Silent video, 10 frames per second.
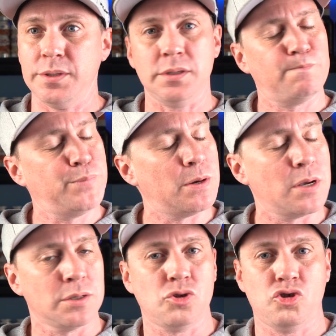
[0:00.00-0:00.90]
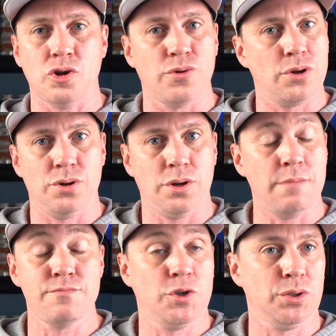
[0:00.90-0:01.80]
This beer is so good.
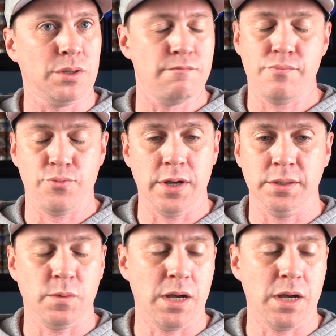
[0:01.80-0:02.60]
I'm just impressed.